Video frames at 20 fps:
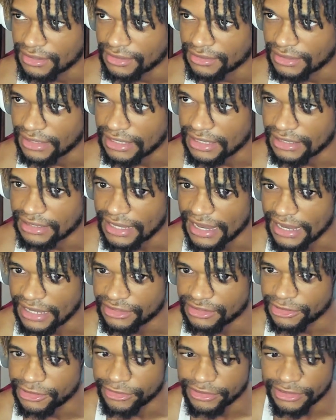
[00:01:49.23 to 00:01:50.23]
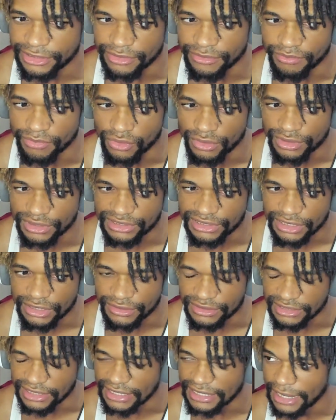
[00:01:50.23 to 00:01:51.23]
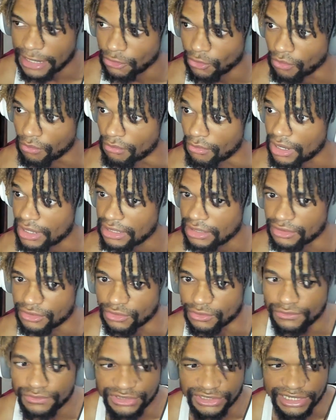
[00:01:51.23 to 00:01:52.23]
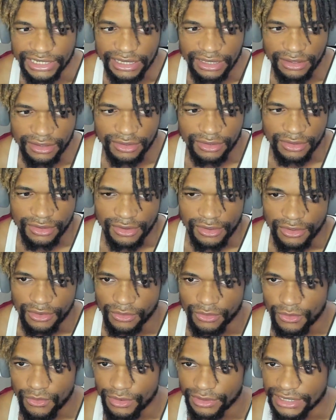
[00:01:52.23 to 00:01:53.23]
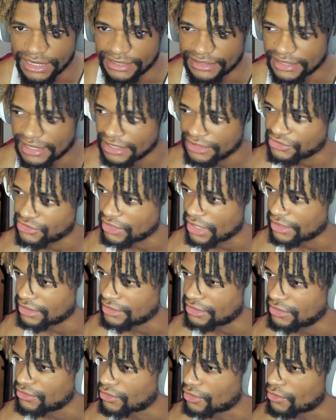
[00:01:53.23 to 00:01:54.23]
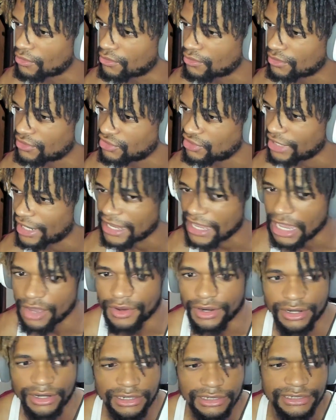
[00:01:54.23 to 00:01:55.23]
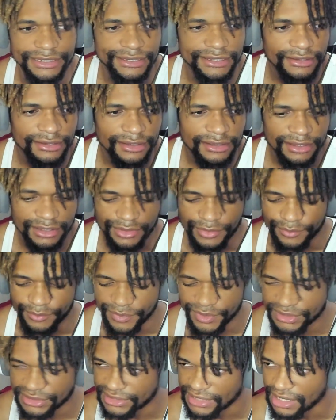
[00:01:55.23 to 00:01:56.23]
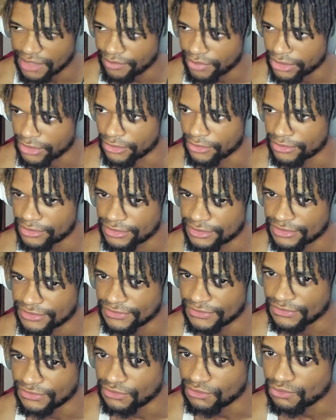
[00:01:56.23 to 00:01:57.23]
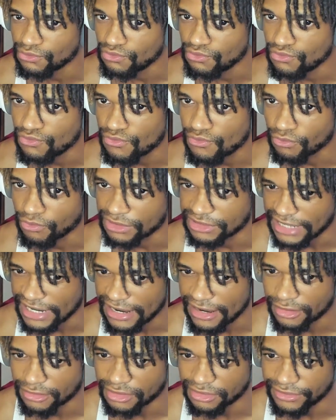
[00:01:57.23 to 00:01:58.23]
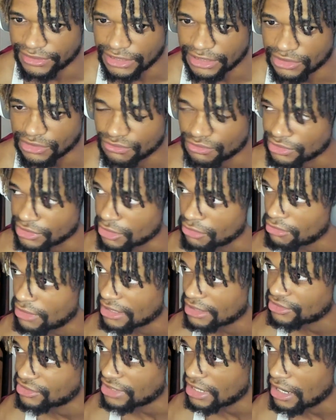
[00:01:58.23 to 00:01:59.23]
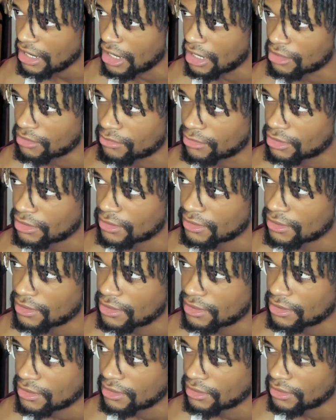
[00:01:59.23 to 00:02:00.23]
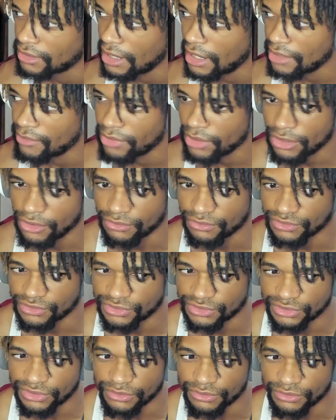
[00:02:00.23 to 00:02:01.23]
they either at the crib bored as hell because they ain't got no money to do shit, or they not trying to, you know, check out early. But it's like, bro, you retired already and you still got a job. Like, bro, so